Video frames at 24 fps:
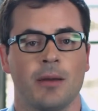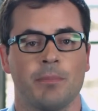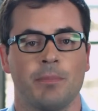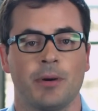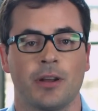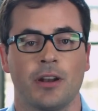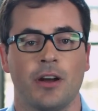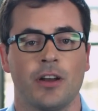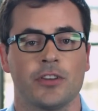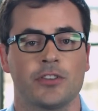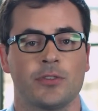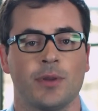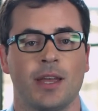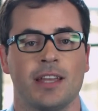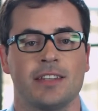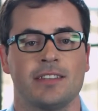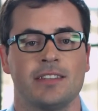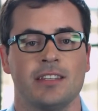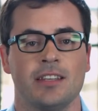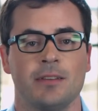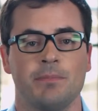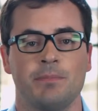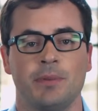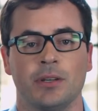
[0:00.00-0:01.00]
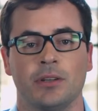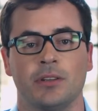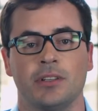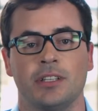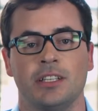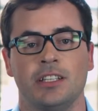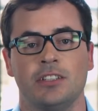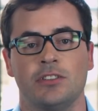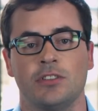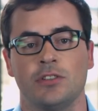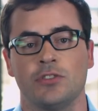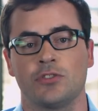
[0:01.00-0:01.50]
but also has the
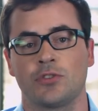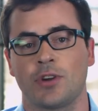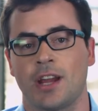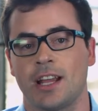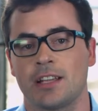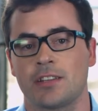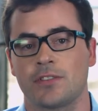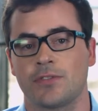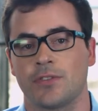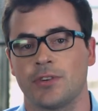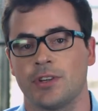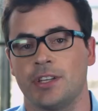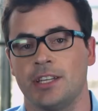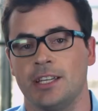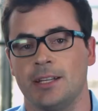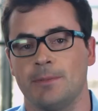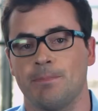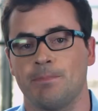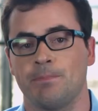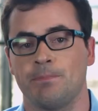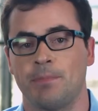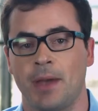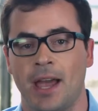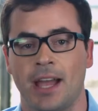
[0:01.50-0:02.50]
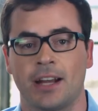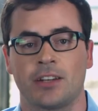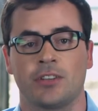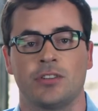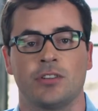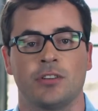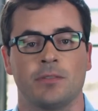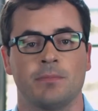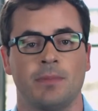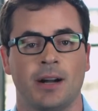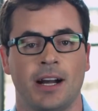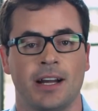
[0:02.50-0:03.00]
ability to transfer heat back to
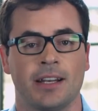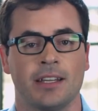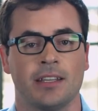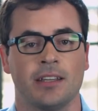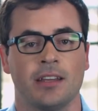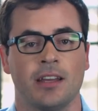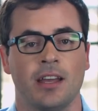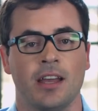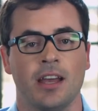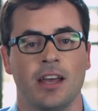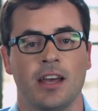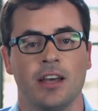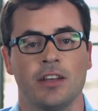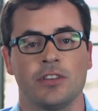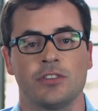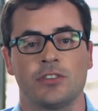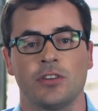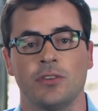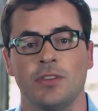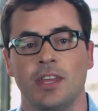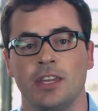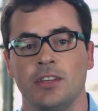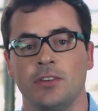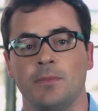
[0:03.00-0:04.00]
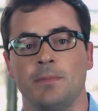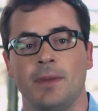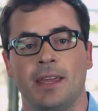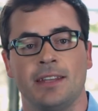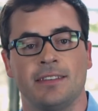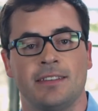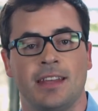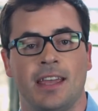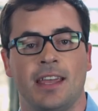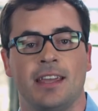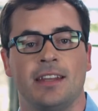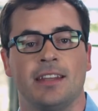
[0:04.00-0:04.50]
your body so that you
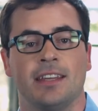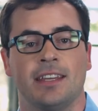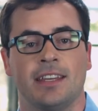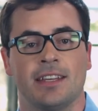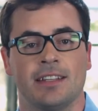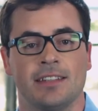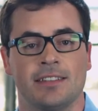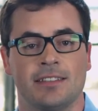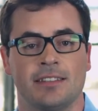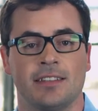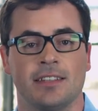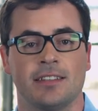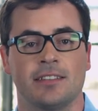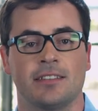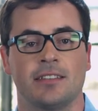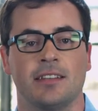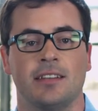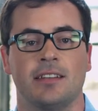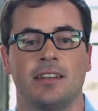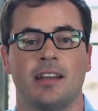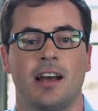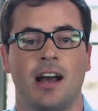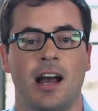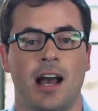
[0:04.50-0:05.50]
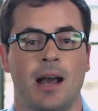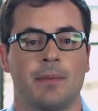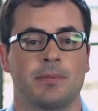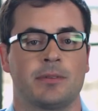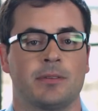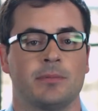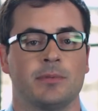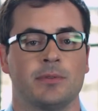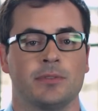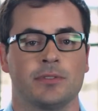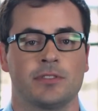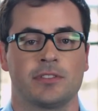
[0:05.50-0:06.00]
maintain a consistent,
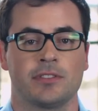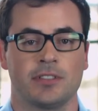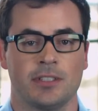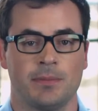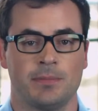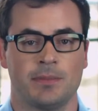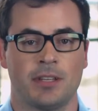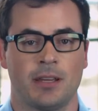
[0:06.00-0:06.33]
optimal sleep